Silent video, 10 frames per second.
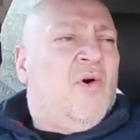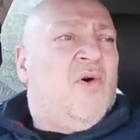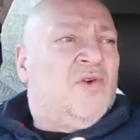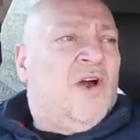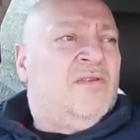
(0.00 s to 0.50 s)
Well,
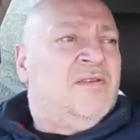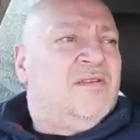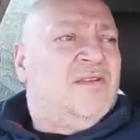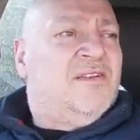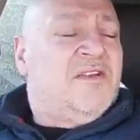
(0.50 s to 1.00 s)
hold on.
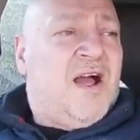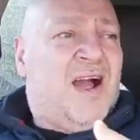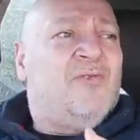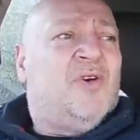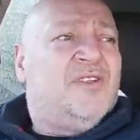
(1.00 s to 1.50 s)

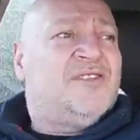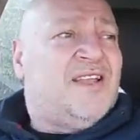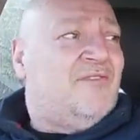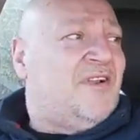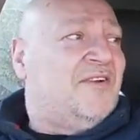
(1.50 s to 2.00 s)
I weren't
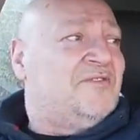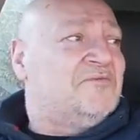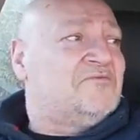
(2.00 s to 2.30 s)
sat around.